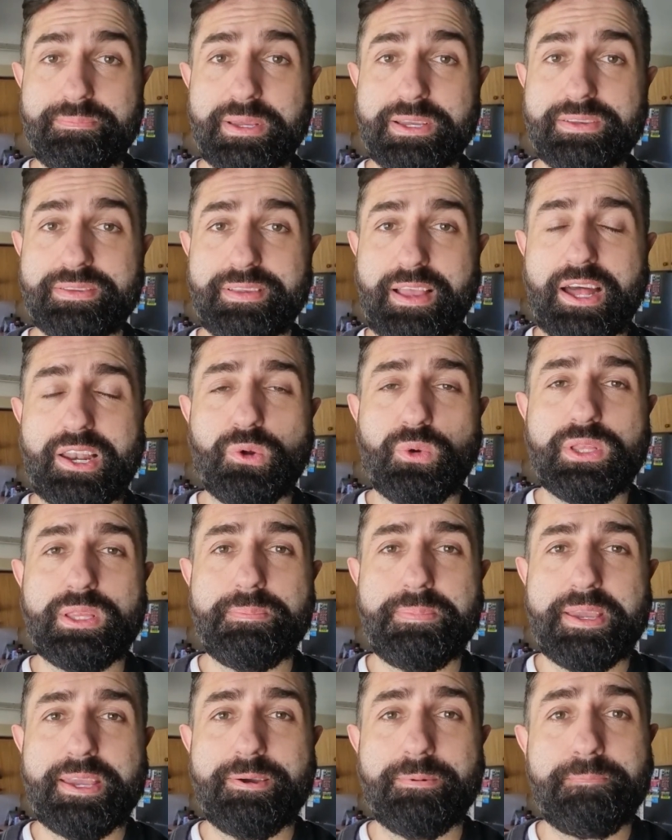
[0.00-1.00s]
because I don't want
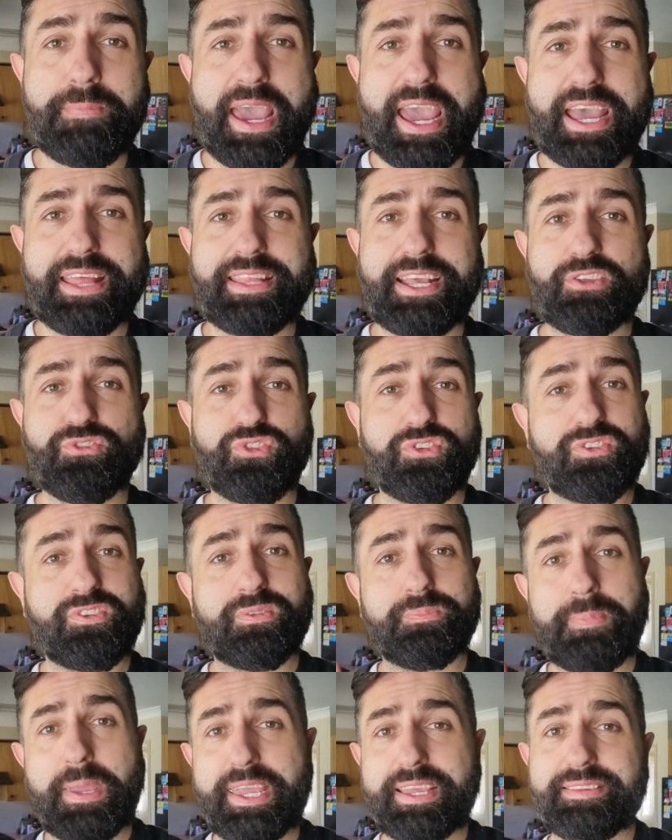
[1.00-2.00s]
to be a man that just
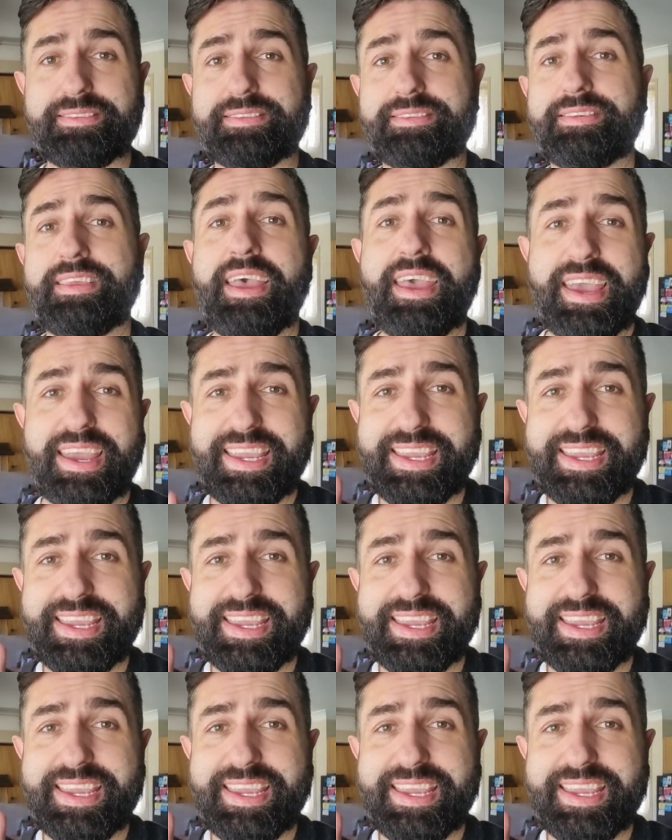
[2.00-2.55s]
speaks,